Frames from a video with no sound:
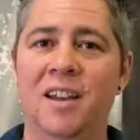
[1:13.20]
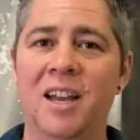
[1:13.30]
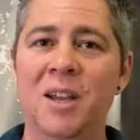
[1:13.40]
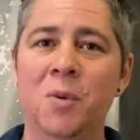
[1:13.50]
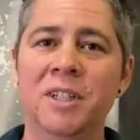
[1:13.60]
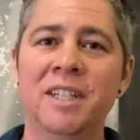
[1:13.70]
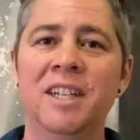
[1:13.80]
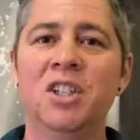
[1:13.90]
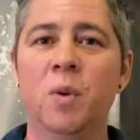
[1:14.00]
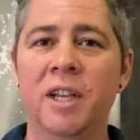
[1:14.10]
I want to
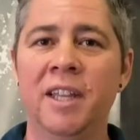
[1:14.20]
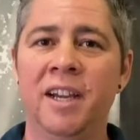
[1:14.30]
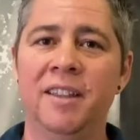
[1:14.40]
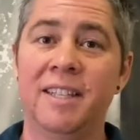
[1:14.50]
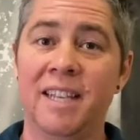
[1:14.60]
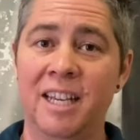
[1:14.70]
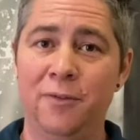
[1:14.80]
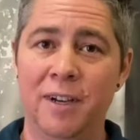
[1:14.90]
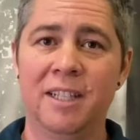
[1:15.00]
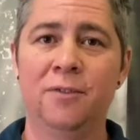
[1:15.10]
touch quickly on the side
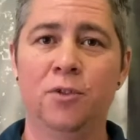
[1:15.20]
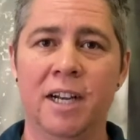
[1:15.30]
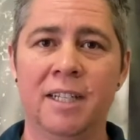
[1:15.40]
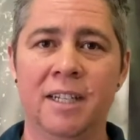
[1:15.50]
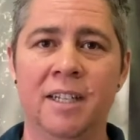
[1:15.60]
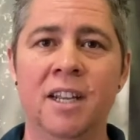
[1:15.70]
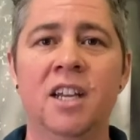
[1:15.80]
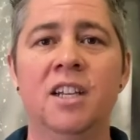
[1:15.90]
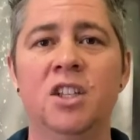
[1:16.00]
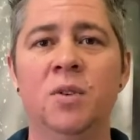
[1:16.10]
effects of Graston.
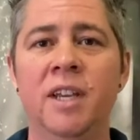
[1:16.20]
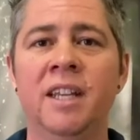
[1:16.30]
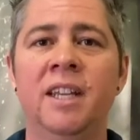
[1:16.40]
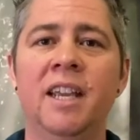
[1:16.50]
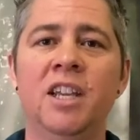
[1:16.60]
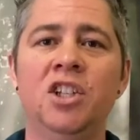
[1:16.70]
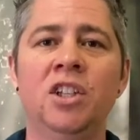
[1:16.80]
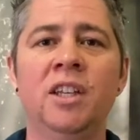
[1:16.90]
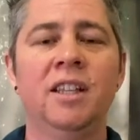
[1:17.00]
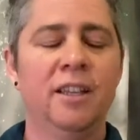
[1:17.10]
So it can
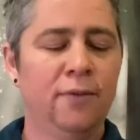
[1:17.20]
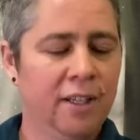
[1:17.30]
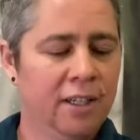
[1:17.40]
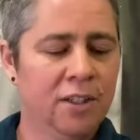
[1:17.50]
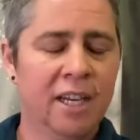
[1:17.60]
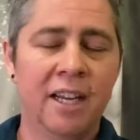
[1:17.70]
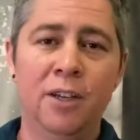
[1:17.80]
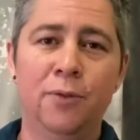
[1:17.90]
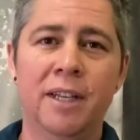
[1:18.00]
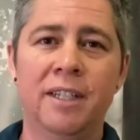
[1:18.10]
occasionally leave little
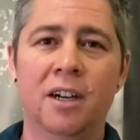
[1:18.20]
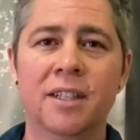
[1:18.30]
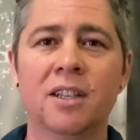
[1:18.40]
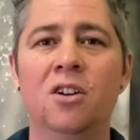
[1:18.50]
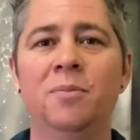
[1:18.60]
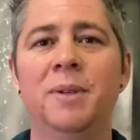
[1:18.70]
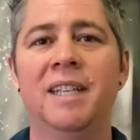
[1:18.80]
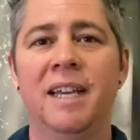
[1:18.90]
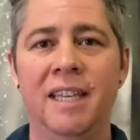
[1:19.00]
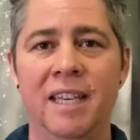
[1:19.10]
tiny red dots called
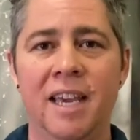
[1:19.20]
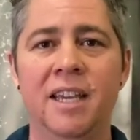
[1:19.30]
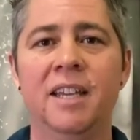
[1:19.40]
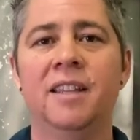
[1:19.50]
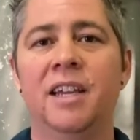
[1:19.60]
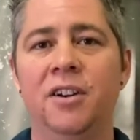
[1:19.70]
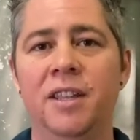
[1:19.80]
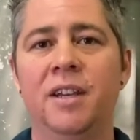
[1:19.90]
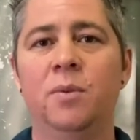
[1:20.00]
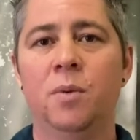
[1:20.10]
petechiae in the area
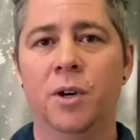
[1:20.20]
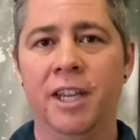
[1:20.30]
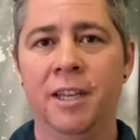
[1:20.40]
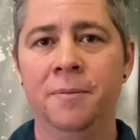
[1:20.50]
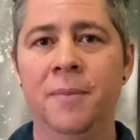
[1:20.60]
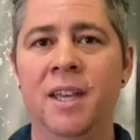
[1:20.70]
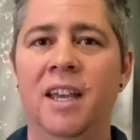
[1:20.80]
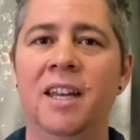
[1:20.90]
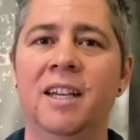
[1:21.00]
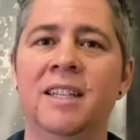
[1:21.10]
that we're working,
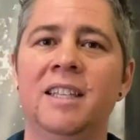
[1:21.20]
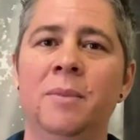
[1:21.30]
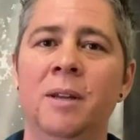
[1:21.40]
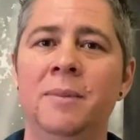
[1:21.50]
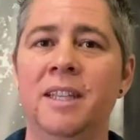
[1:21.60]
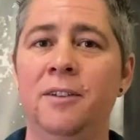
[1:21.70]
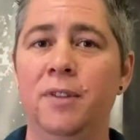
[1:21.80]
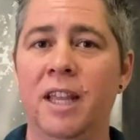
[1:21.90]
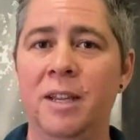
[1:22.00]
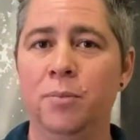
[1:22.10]
and it can sometimes leave
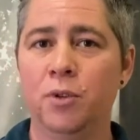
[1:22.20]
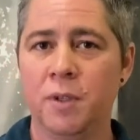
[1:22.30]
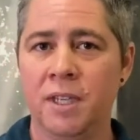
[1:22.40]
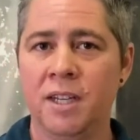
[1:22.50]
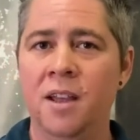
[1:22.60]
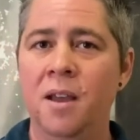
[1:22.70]
light bruising.